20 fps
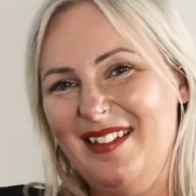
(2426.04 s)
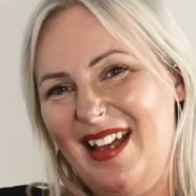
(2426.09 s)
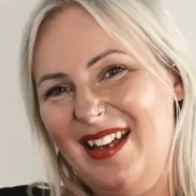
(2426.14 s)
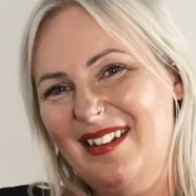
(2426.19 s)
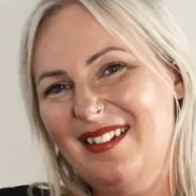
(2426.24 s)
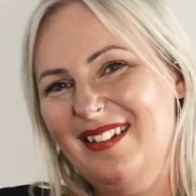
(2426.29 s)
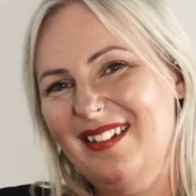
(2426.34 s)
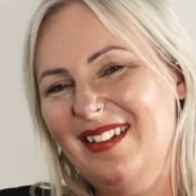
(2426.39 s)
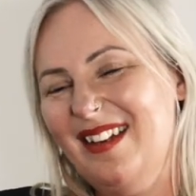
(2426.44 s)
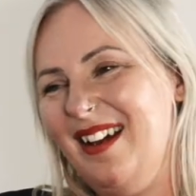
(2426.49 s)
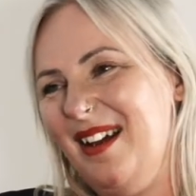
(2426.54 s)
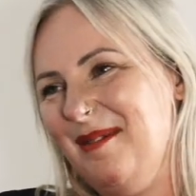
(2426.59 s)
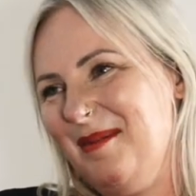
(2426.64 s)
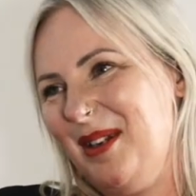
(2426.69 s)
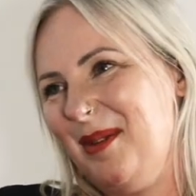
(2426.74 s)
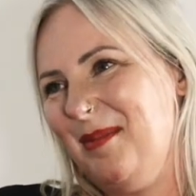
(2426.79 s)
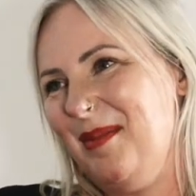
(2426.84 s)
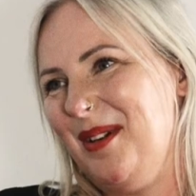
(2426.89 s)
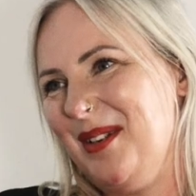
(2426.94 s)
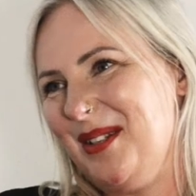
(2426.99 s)
then I'm
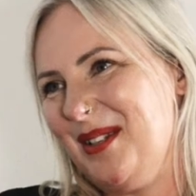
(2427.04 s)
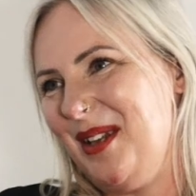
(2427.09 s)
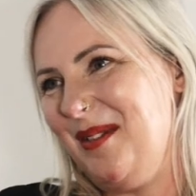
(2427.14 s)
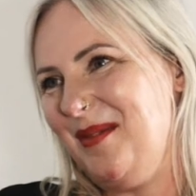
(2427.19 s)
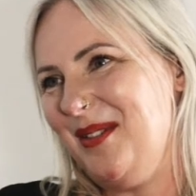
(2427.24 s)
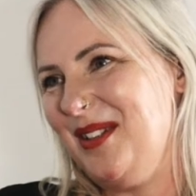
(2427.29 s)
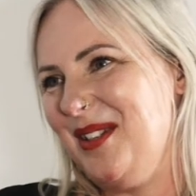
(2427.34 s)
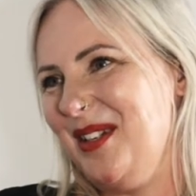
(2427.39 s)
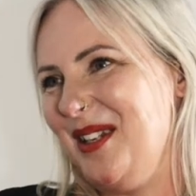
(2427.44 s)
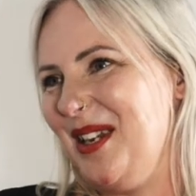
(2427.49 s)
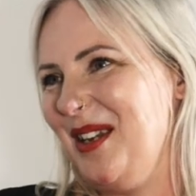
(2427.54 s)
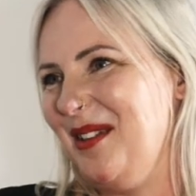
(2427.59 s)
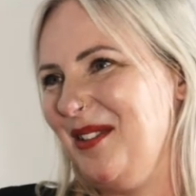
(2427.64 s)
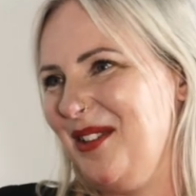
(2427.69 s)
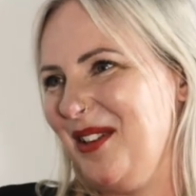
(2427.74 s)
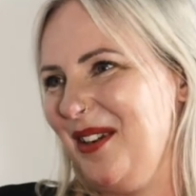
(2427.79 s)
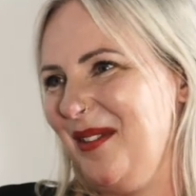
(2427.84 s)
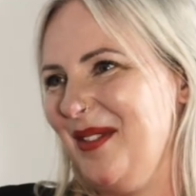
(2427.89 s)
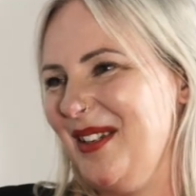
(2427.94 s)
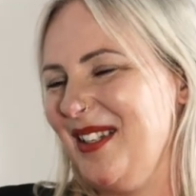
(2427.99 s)
going to pass over to
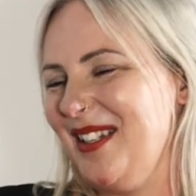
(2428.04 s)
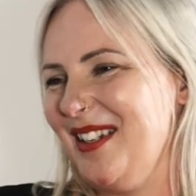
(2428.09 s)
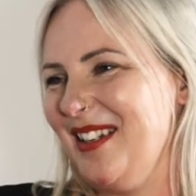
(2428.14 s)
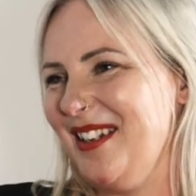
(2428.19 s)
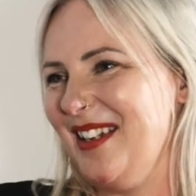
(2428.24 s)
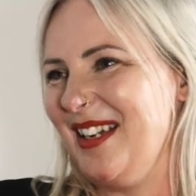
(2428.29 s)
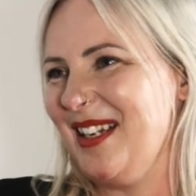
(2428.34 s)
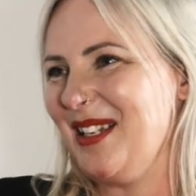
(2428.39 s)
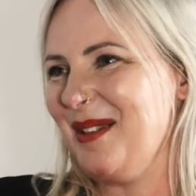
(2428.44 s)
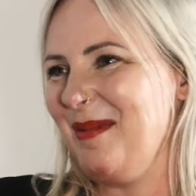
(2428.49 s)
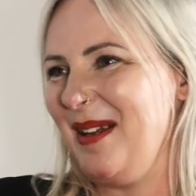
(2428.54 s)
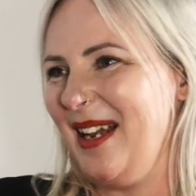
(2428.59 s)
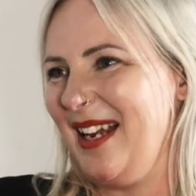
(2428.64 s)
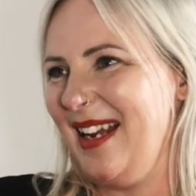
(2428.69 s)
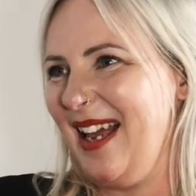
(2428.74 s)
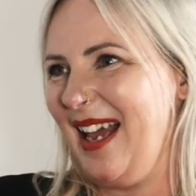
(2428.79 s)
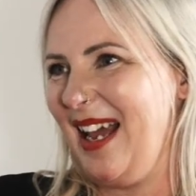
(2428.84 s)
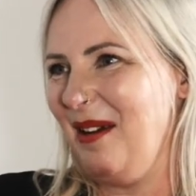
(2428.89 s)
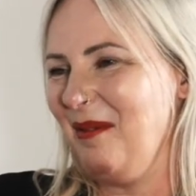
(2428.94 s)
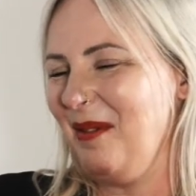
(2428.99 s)
you, Jarvis, to
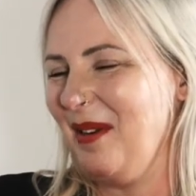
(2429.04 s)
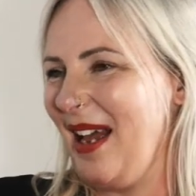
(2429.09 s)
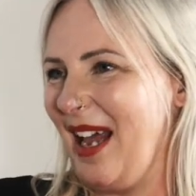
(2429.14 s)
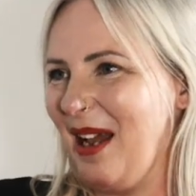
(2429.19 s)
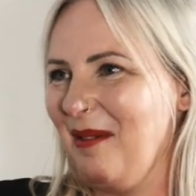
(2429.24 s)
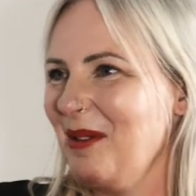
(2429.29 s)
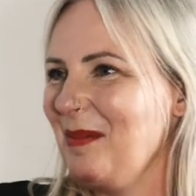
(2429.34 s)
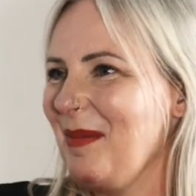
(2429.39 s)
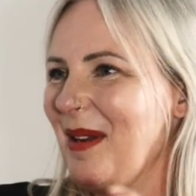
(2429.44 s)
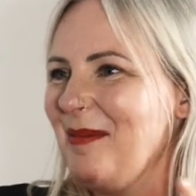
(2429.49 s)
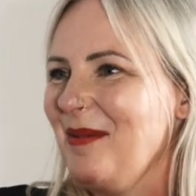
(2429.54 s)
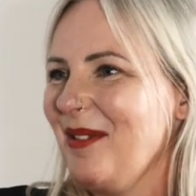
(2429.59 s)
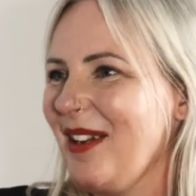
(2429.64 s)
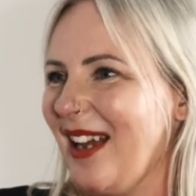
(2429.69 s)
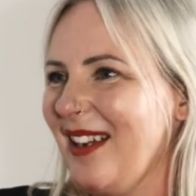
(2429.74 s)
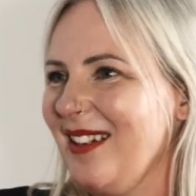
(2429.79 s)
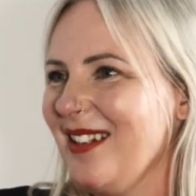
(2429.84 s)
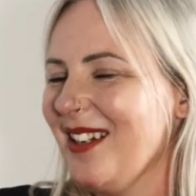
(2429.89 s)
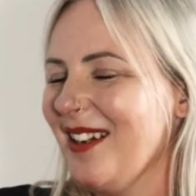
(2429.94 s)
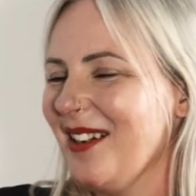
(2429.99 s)
explain how, how would people
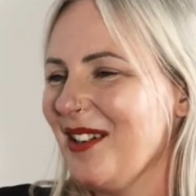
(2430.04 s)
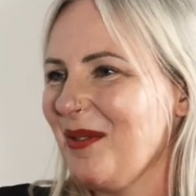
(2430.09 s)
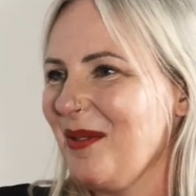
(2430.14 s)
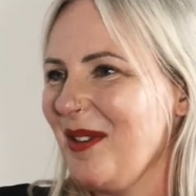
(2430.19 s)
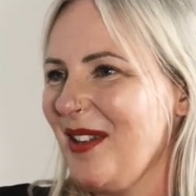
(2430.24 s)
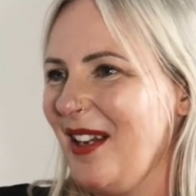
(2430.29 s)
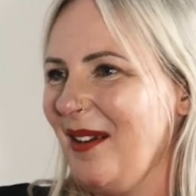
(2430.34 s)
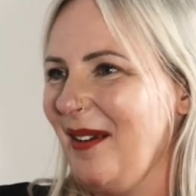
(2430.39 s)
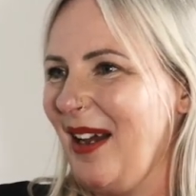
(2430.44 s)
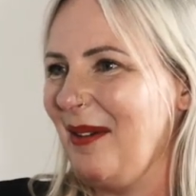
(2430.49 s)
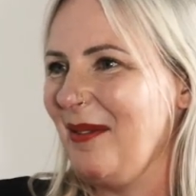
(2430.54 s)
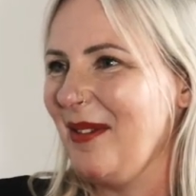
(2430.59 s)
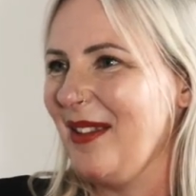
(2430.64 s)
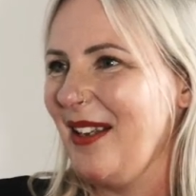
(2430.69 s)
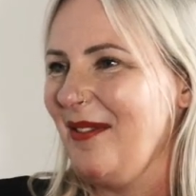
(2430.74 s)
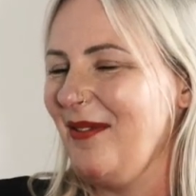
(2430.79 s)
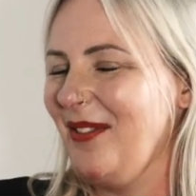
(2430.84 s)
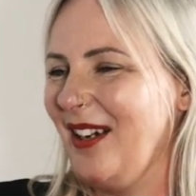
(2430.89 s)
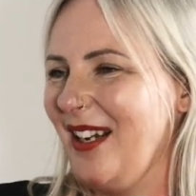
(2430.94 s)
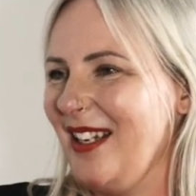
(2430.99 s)
get in touch with you? How
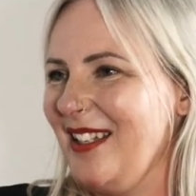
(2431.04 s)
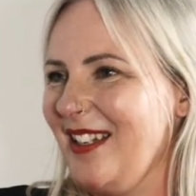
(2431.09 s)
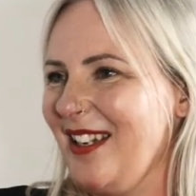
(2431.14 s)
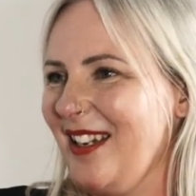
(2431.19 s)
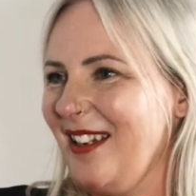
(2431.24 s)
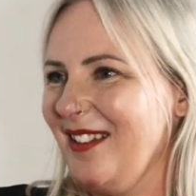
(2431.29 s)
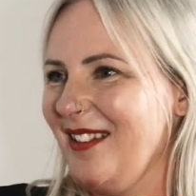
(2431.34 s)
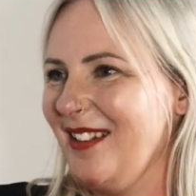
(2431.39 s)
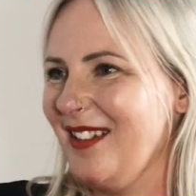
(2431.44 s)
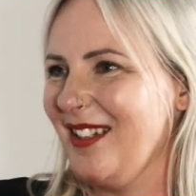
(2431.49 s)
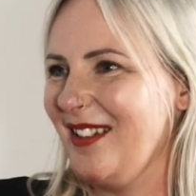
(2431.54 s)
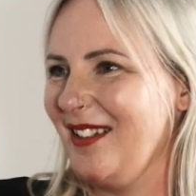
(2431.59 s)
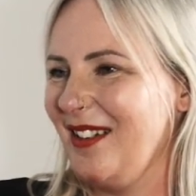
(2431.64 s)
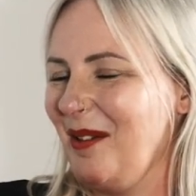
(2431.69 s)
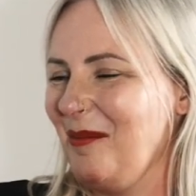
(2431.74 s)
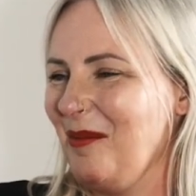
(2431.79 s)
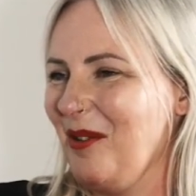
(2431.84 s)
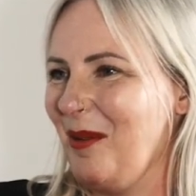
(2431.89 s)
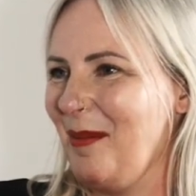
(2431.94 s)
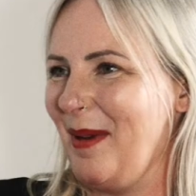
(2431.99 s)
would they find you to okay.
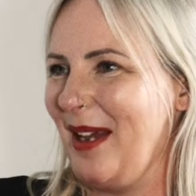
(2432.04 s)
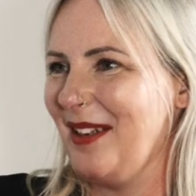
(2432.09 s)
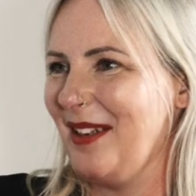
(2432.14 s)
know more